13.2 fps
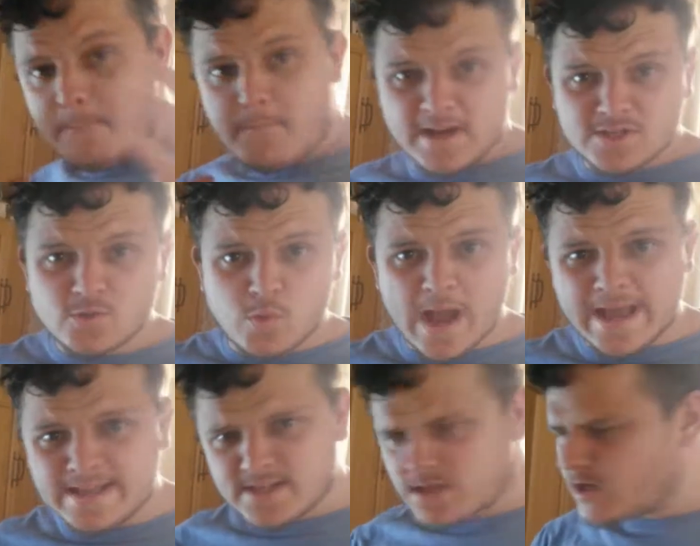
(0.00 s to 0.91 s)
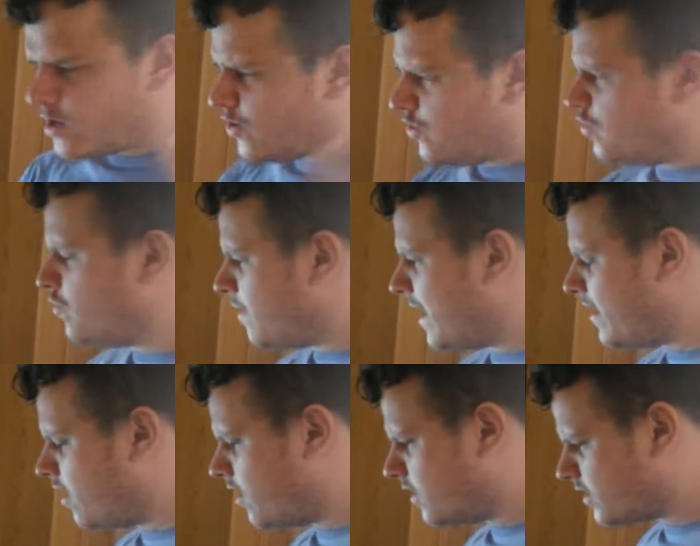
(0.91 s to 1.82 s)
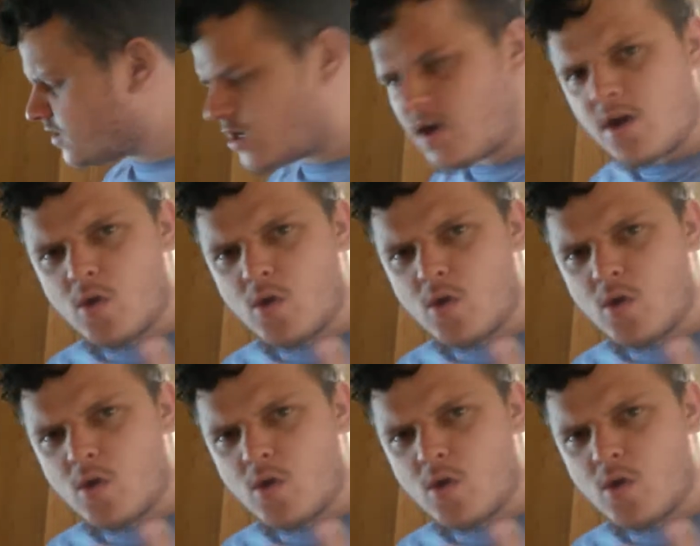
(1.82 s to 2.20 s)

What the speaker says: But wait, you might ask,